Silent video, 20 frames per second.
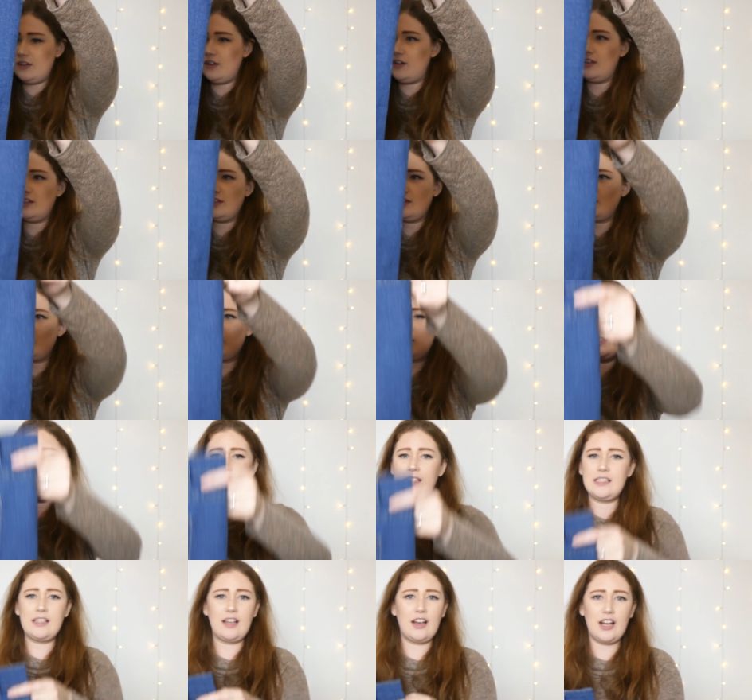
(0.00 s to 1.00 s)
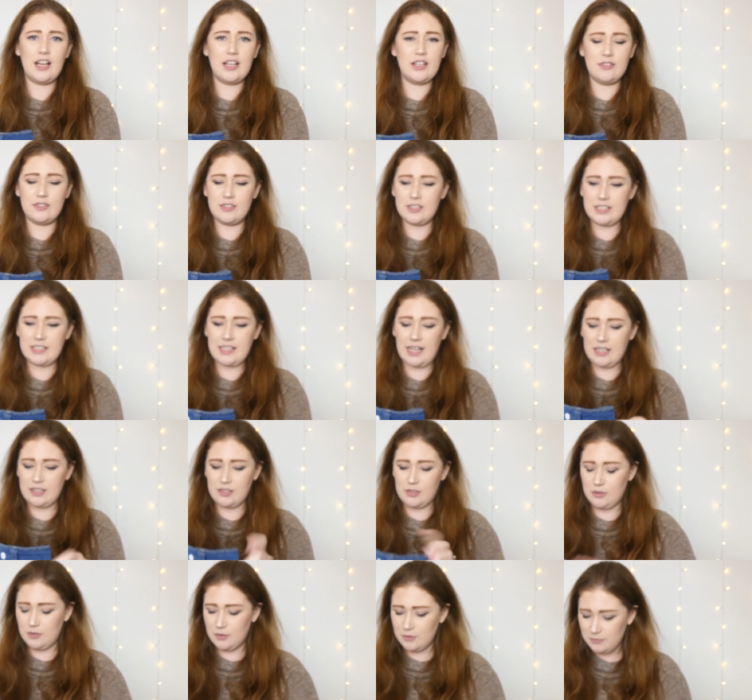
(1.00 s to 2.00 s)
not the ones that I ordered at
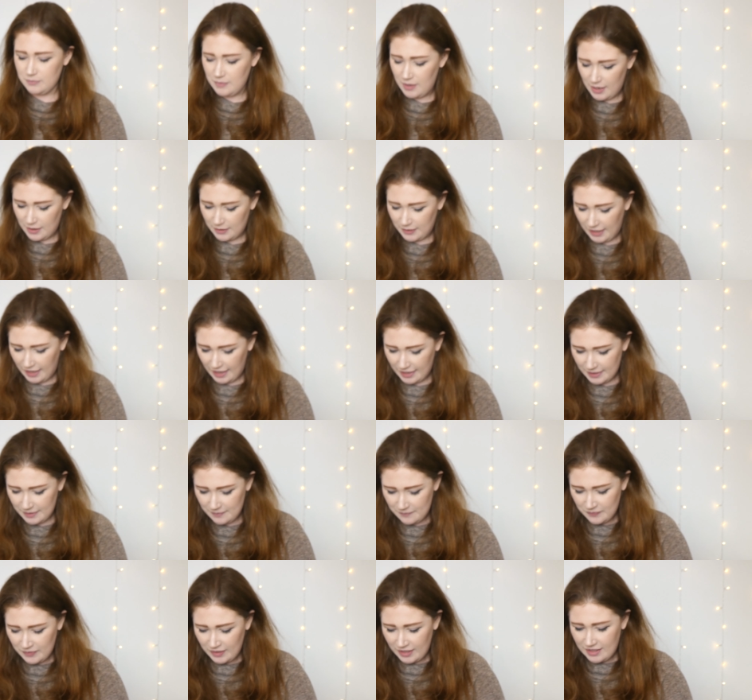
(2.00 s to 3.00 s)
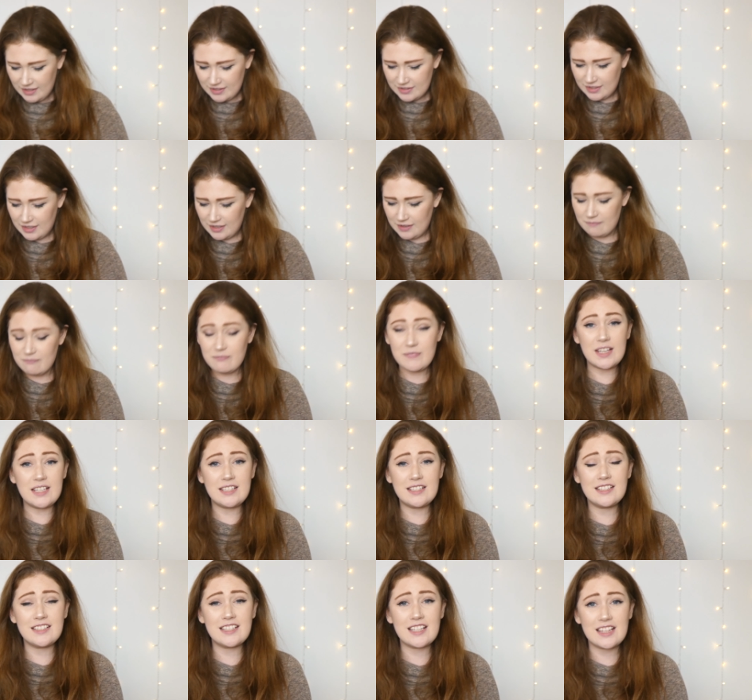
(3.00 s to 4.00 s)
all, okay? So this
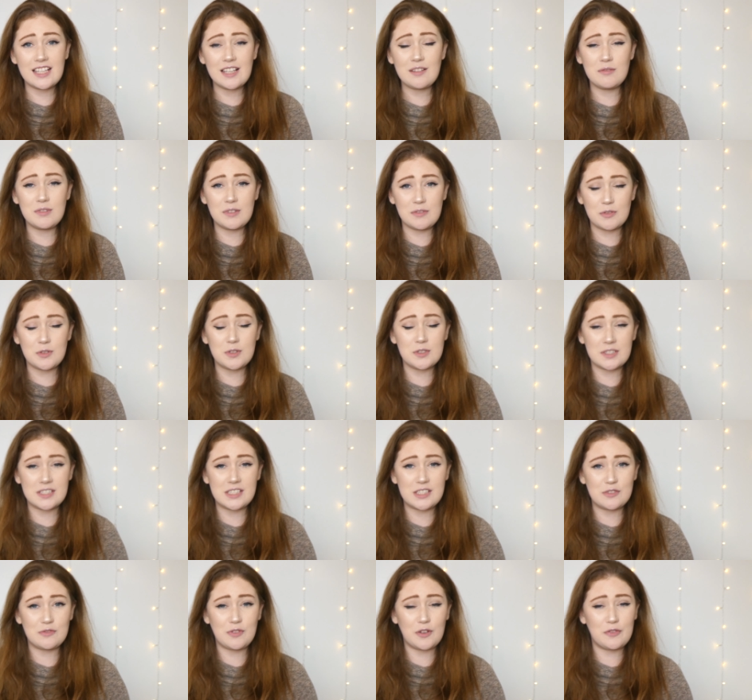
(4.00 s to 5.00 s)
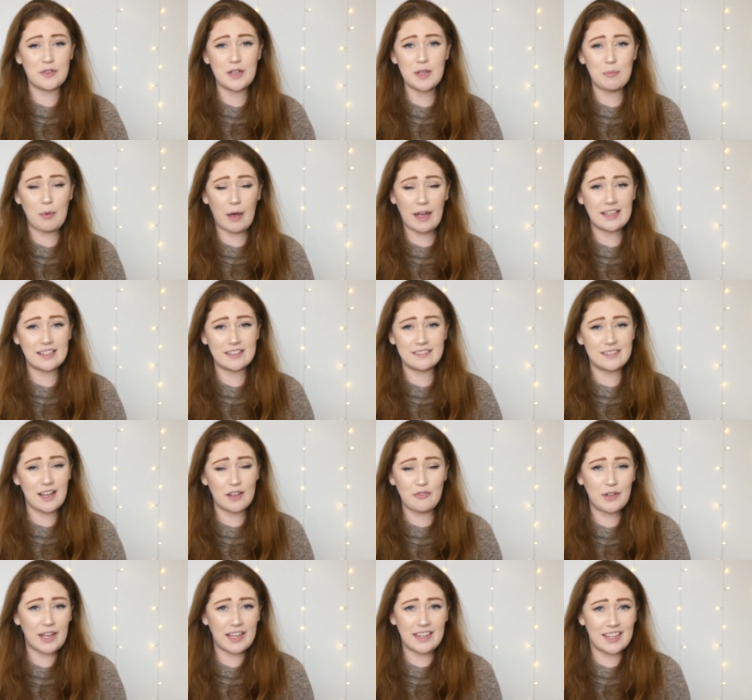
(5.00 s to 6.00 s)
is the thing with ordering stuff off eBay, you
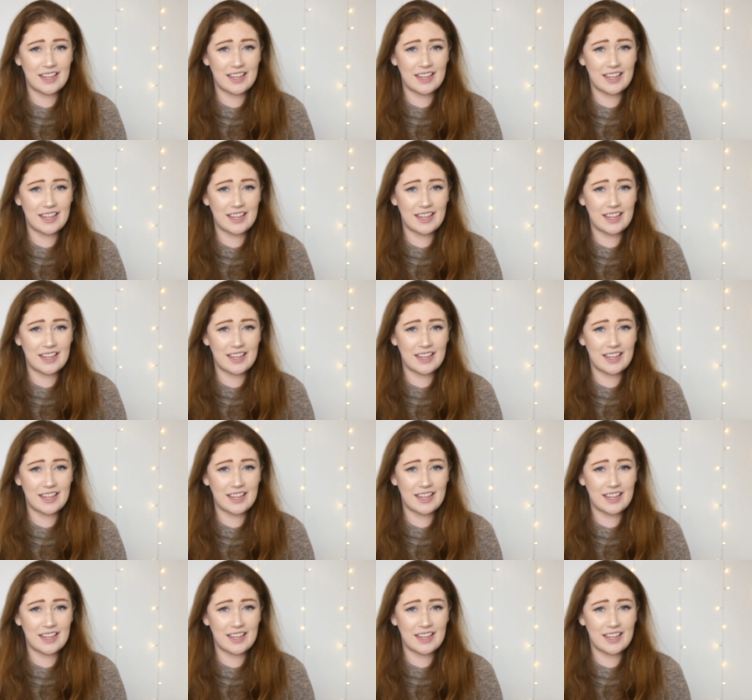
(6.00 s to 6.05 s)
never get